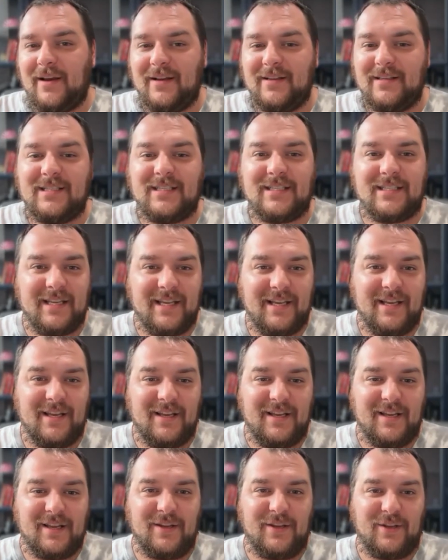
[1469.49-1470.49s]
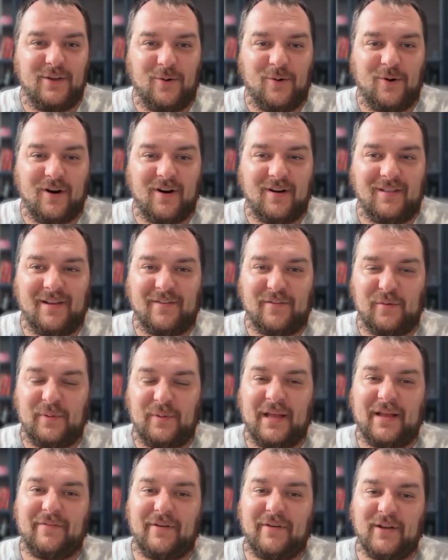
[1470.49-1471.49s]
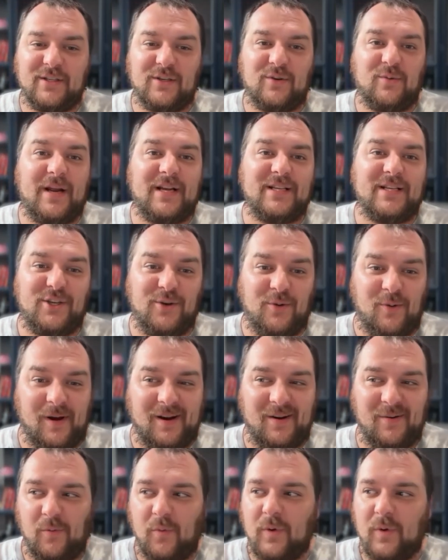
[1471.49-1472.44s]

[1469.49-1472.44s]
see your level playing field and raise you one,